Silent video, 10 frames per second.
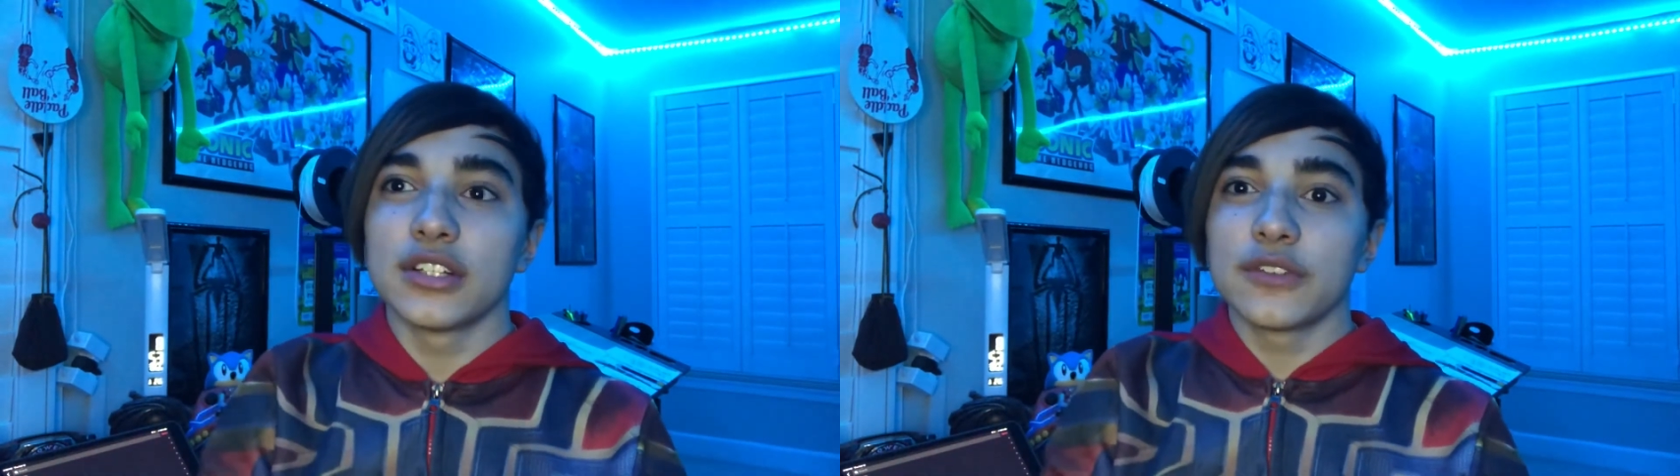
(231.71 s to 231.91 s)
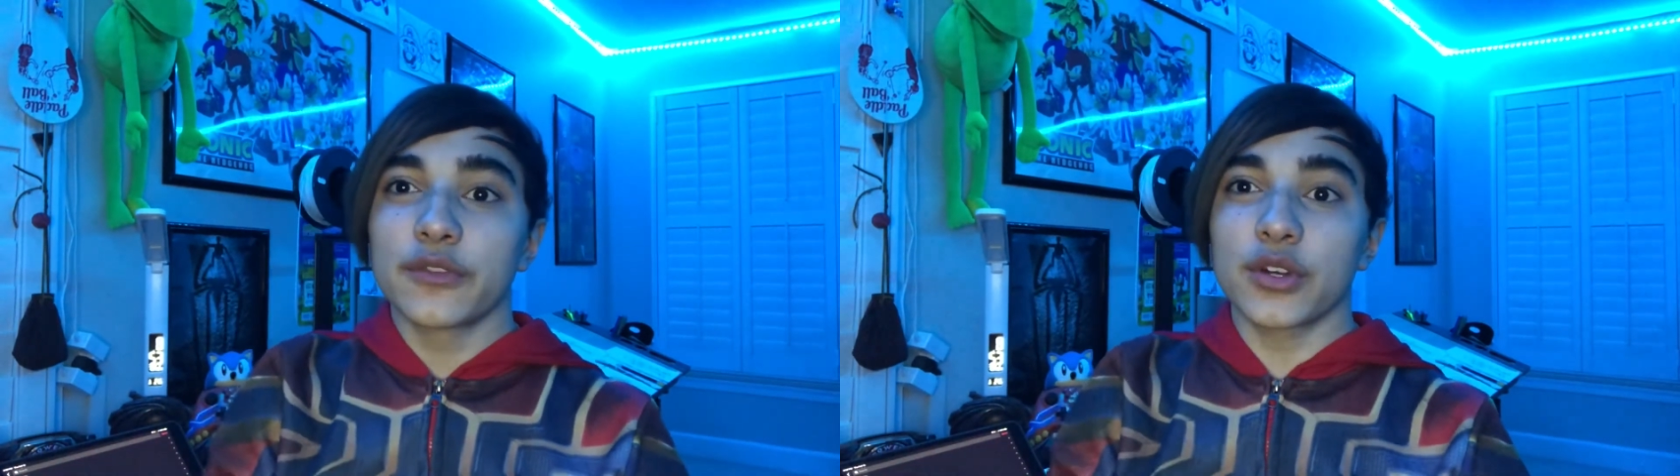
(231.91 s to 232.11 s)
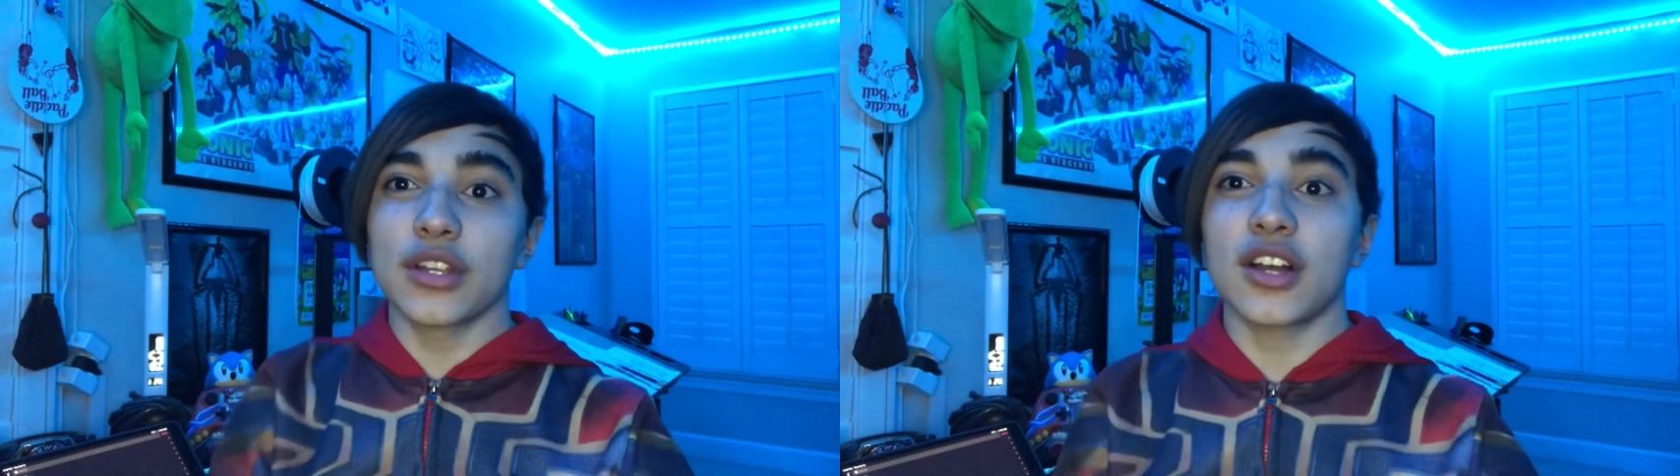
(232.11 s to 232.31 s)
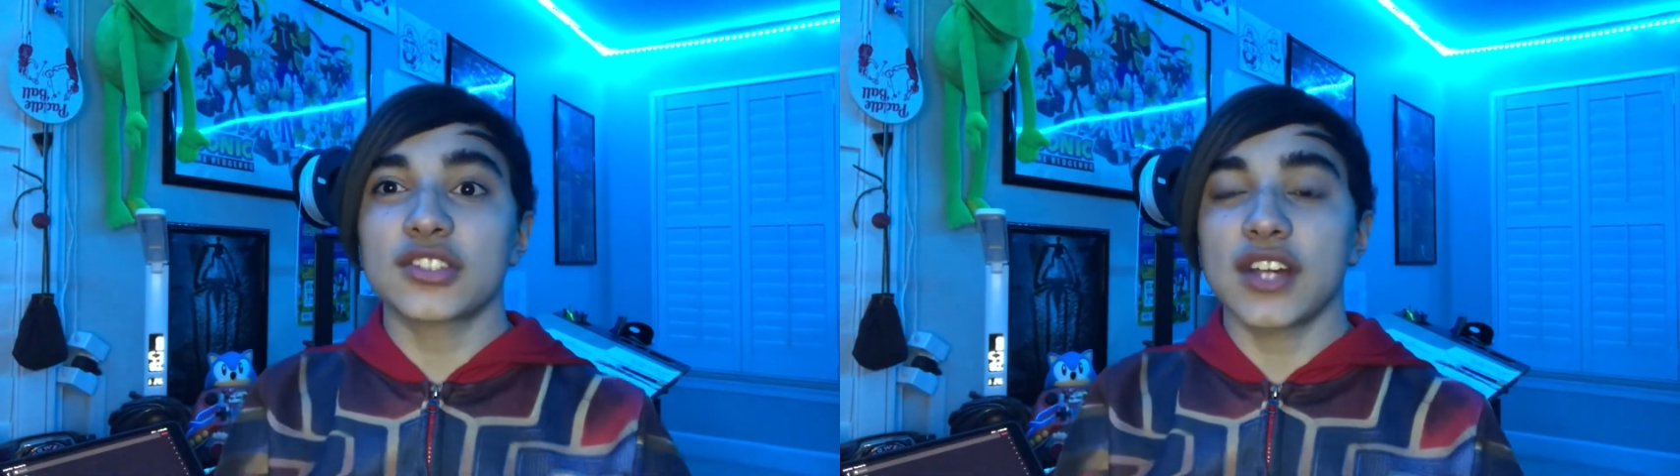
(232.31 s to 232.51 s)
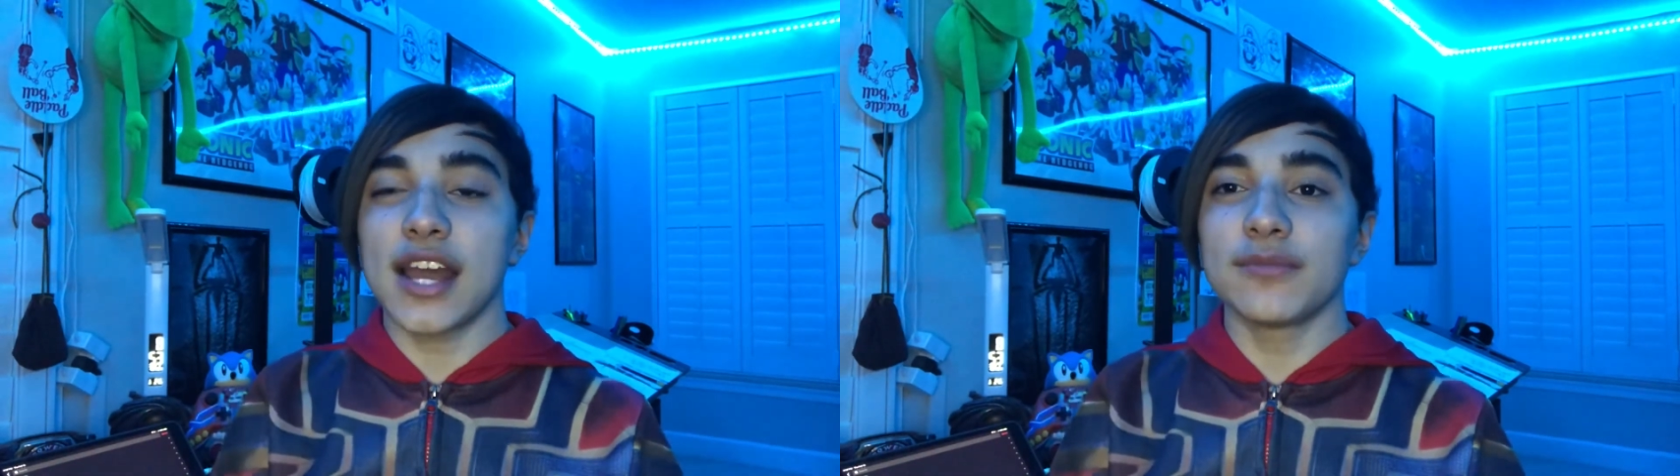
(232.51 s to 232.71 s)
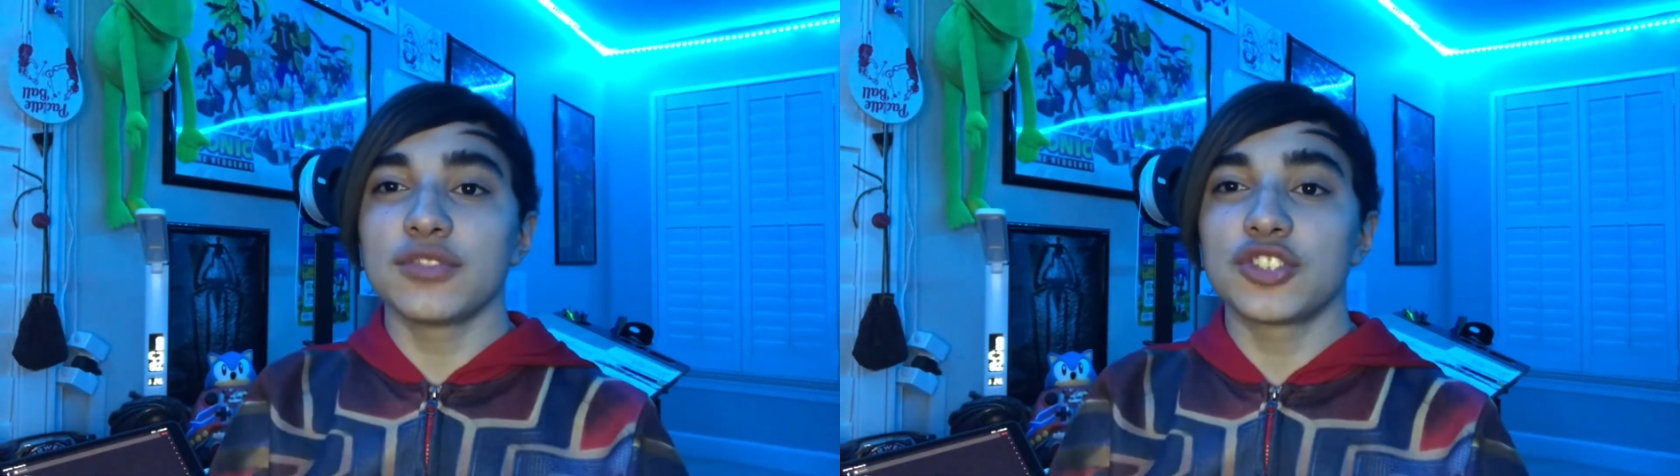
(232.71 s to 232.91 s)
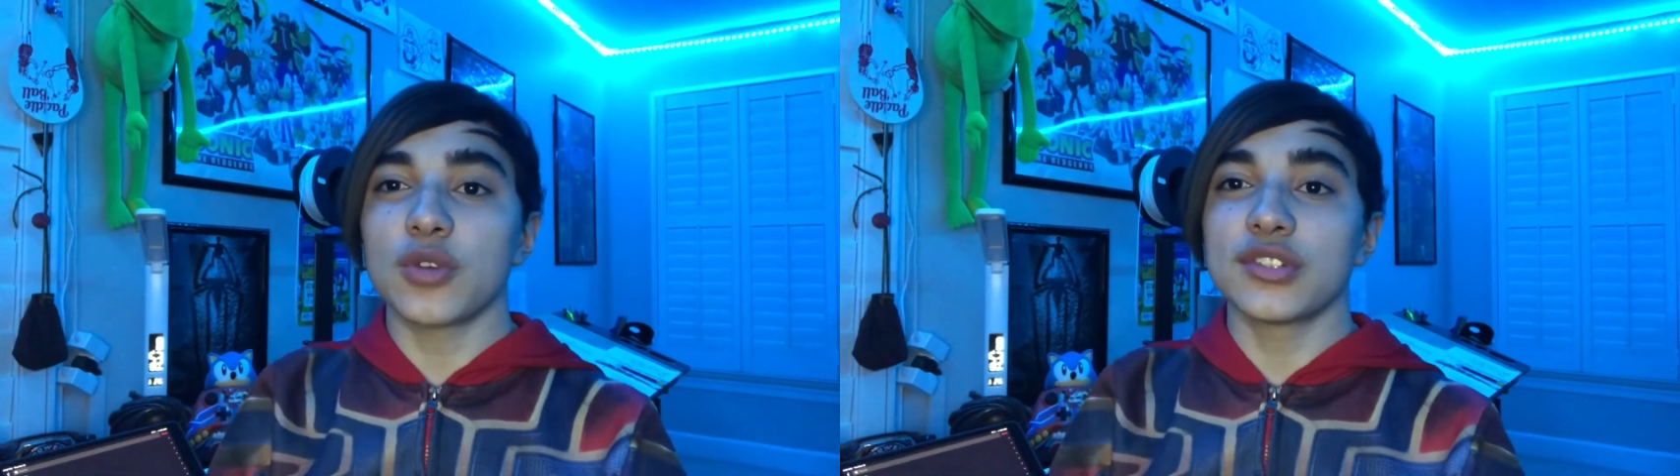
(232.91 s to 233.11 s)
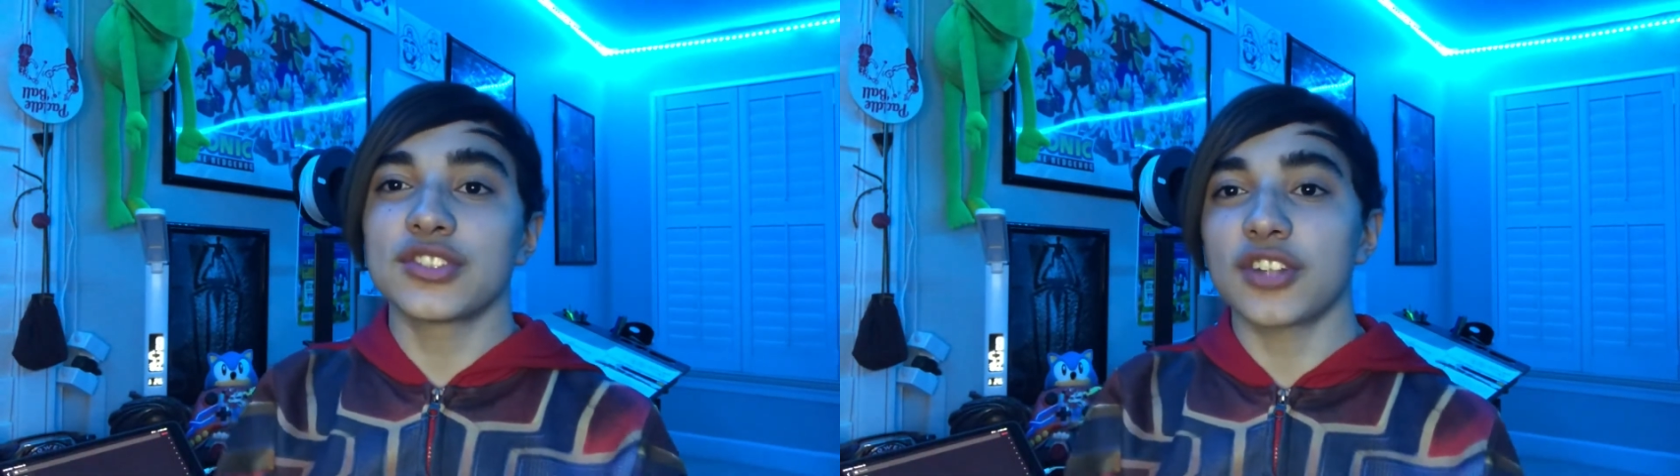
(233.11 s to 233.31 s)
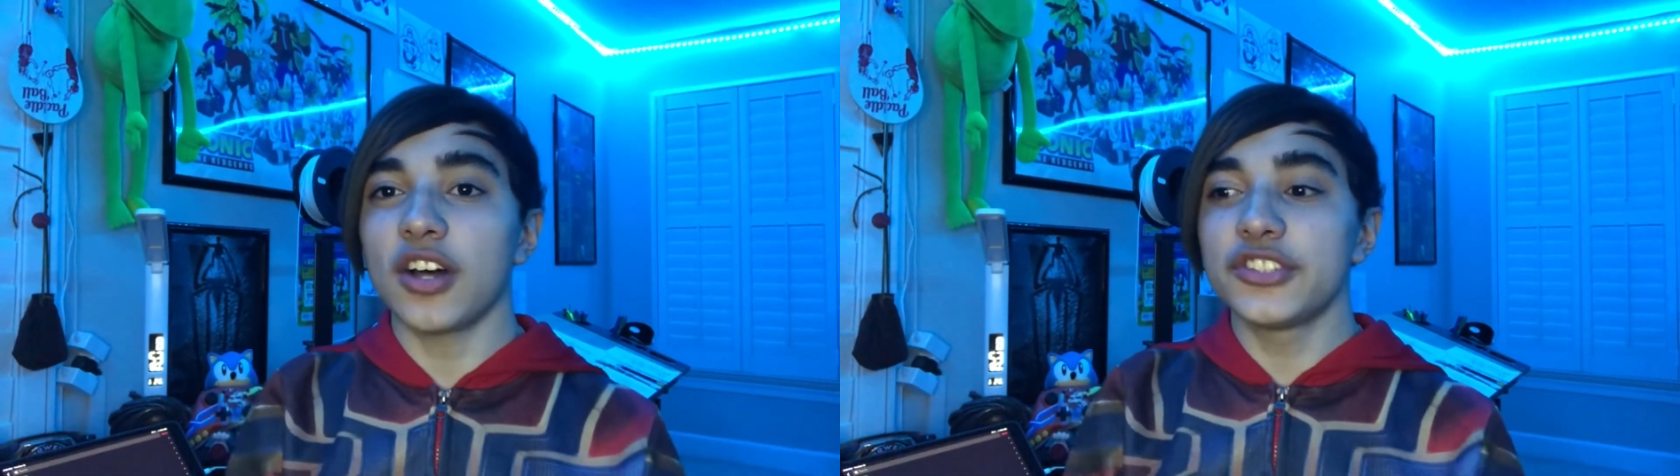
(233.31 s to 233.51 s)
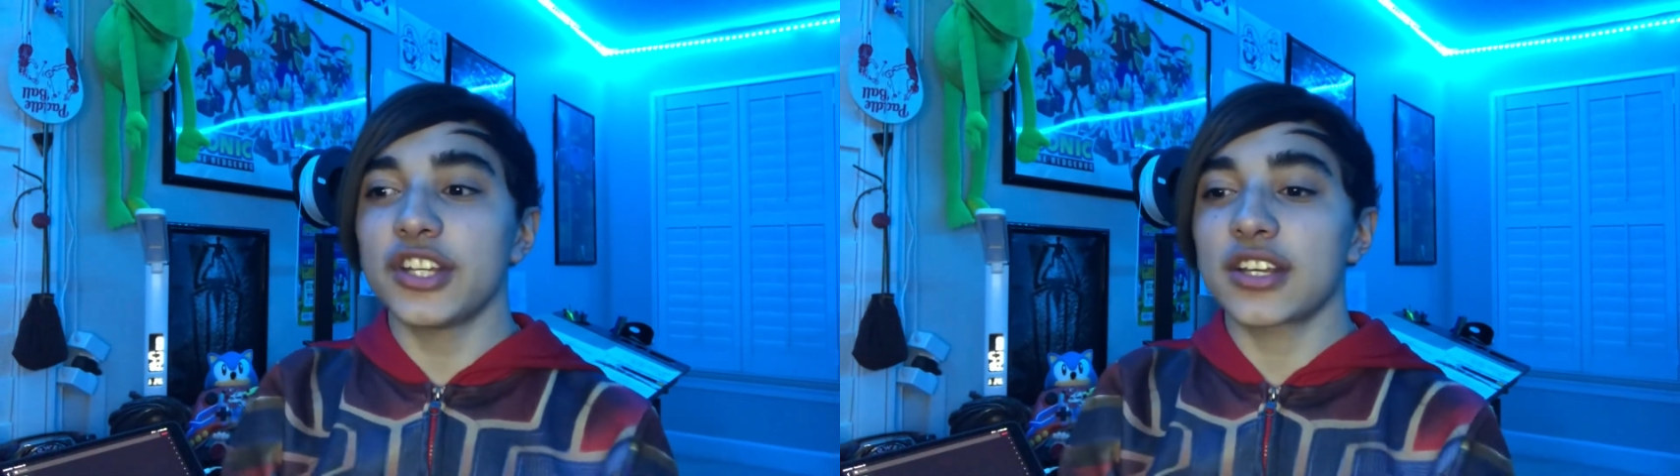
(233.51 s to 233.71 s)
for a really long time, so
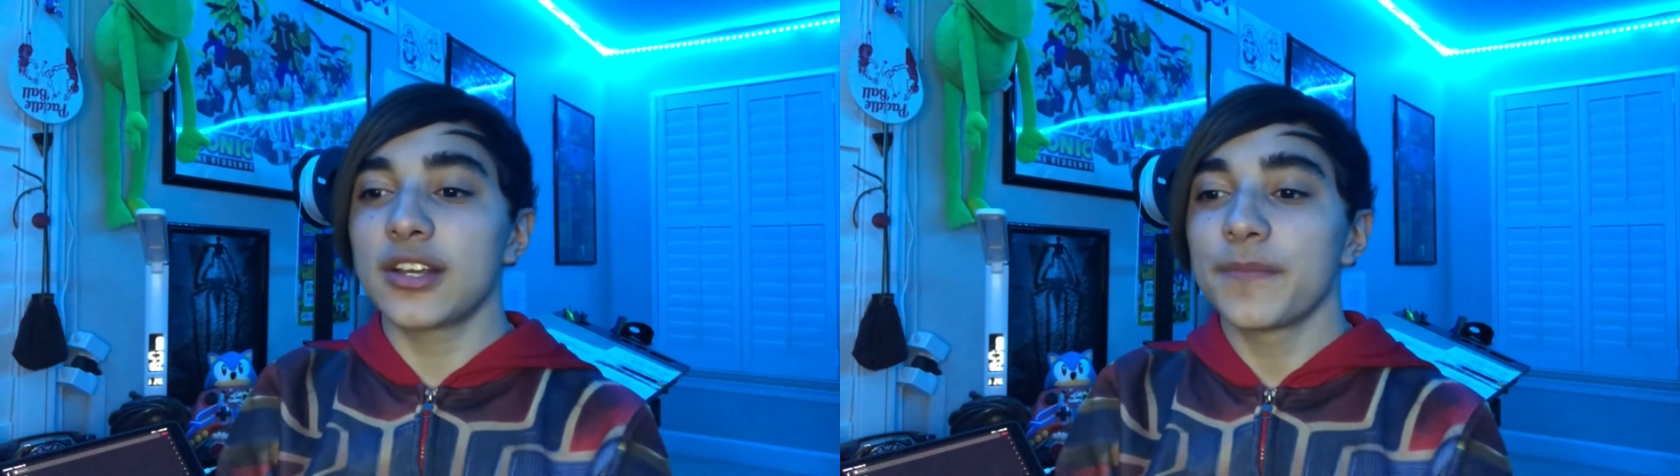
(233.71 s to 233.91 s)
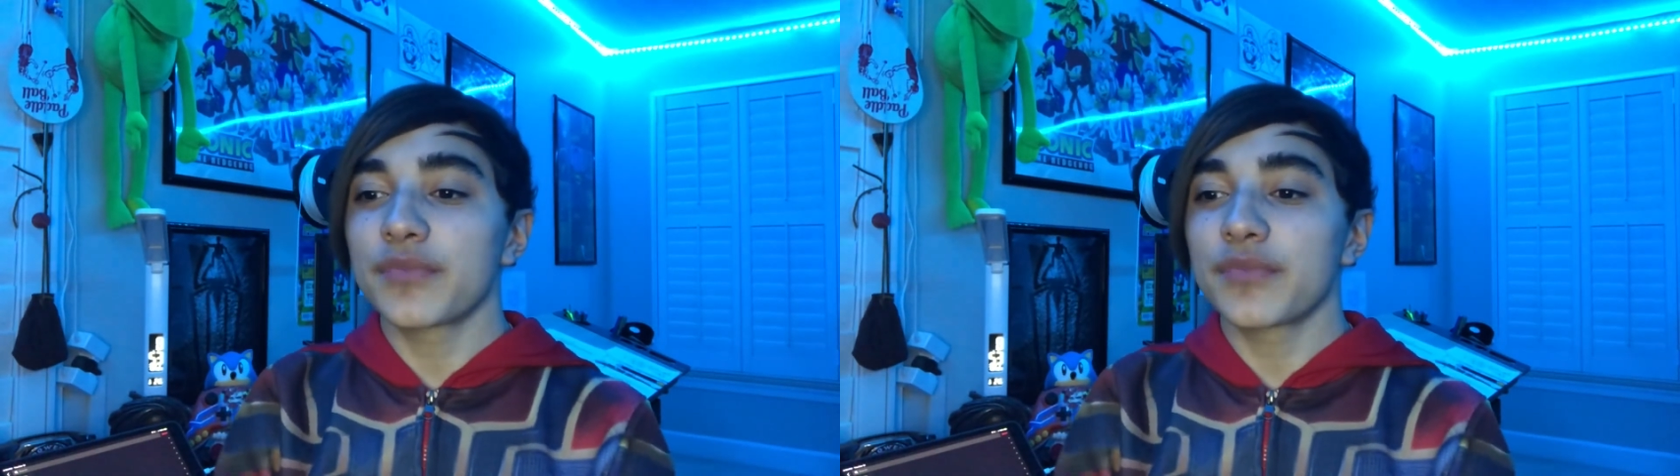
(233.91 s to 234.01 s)
nostalgic,